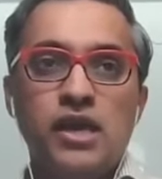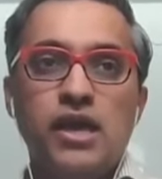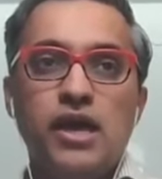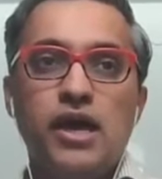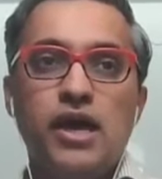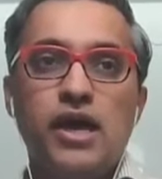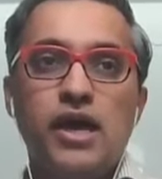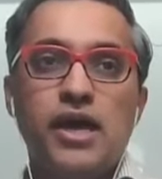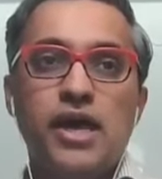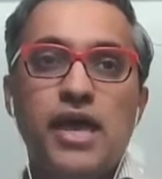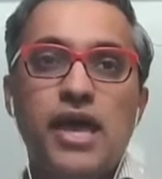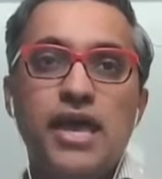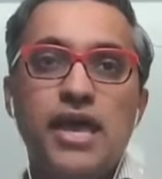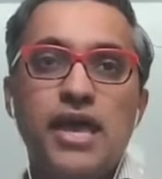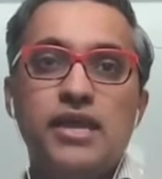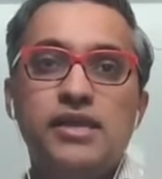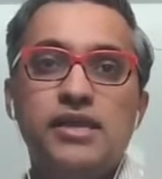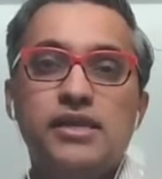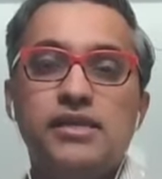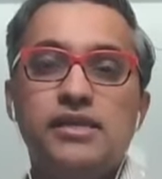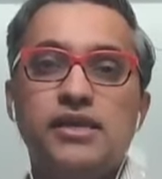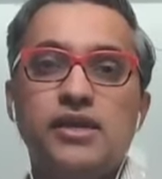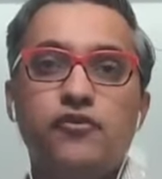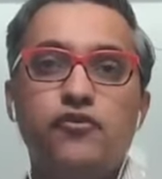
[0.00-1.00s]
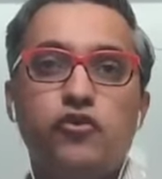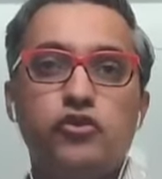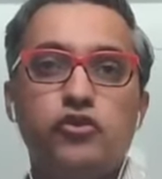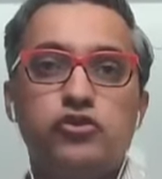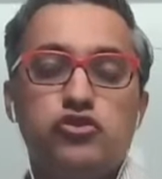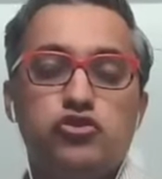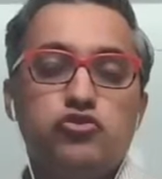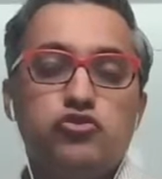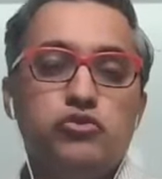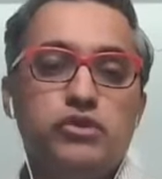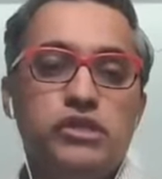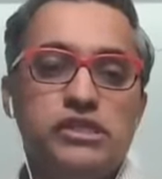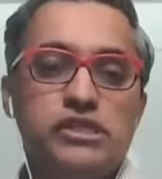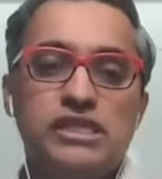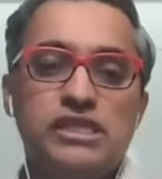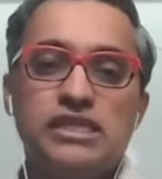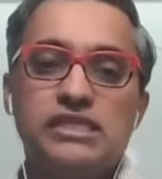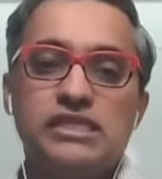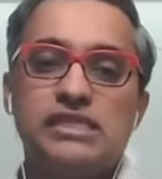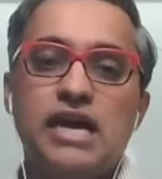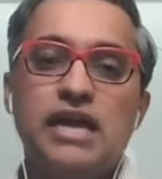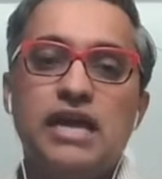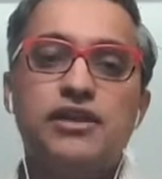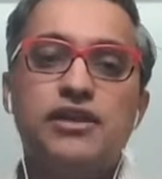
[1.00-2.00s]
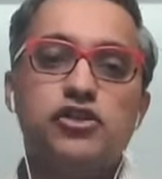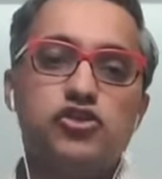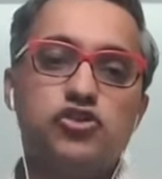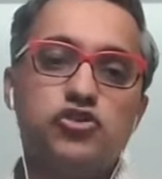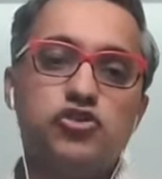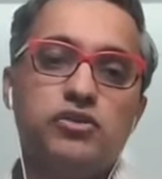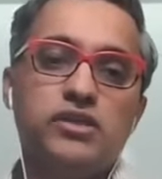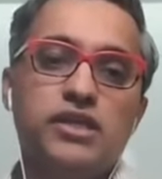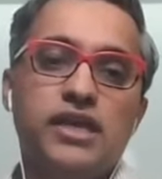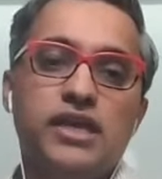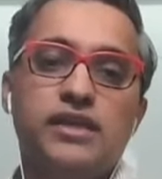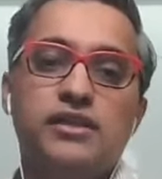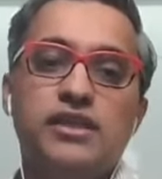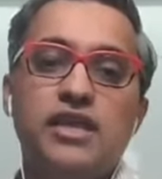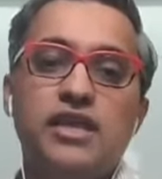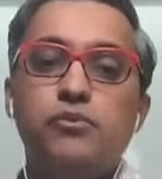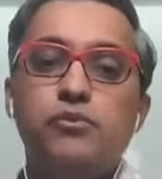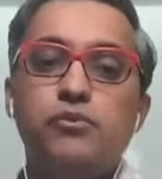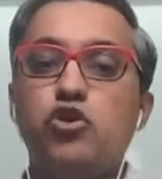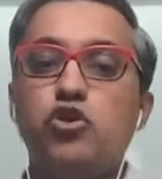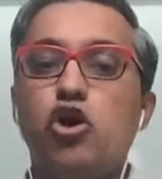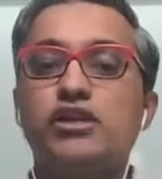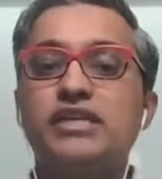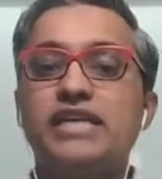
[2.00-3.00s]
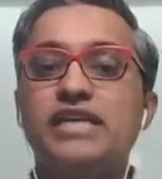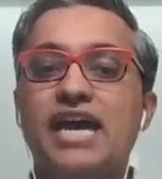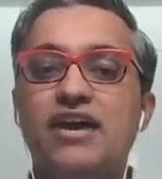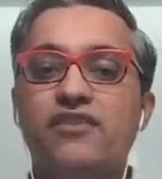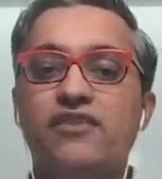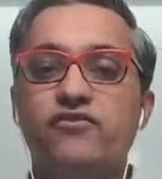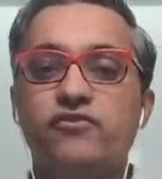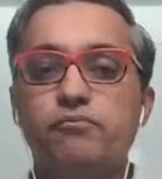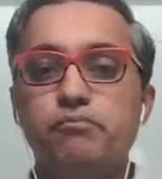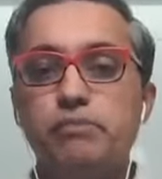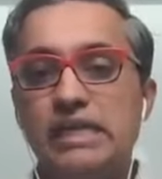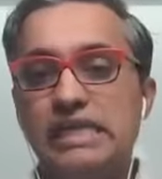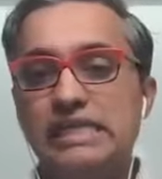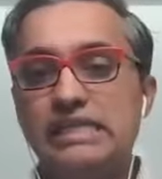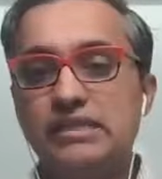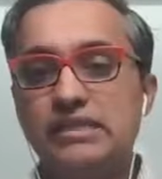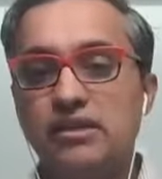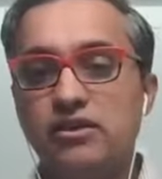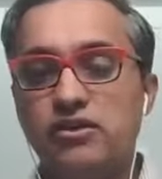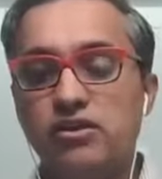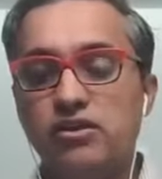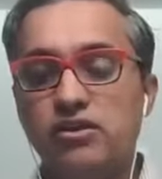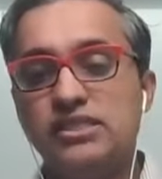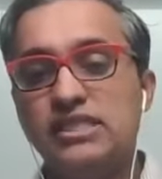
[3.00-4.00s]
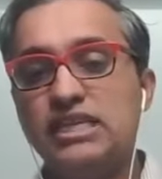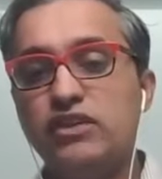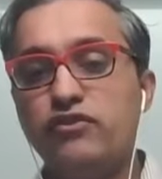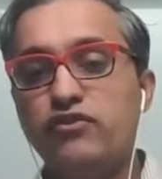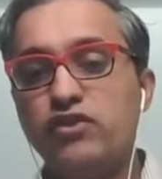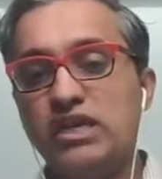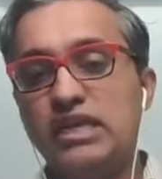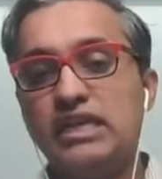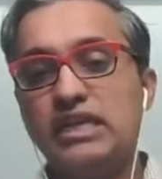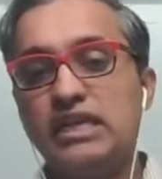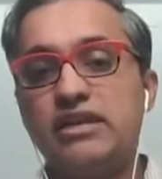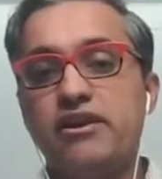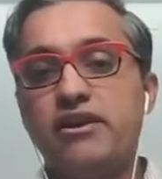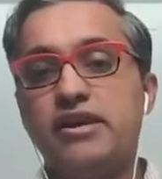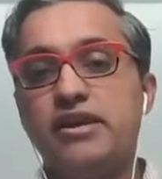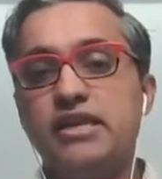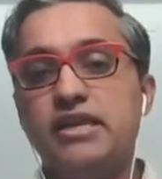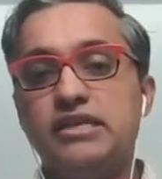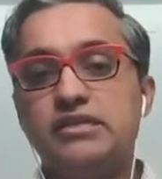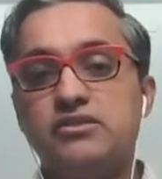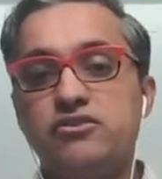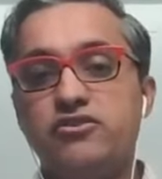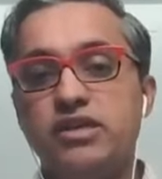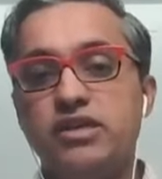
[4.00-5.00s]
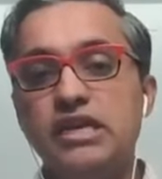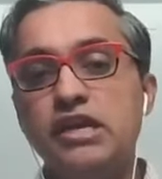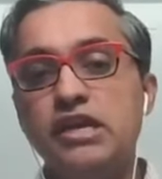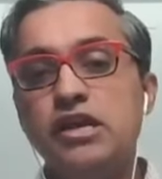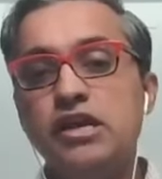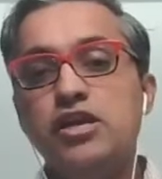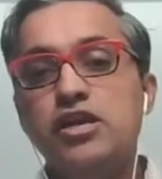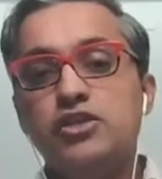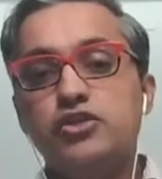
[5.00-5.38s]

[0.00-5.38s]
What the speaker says: And for students, it is understood that they will not have built a significant credit history.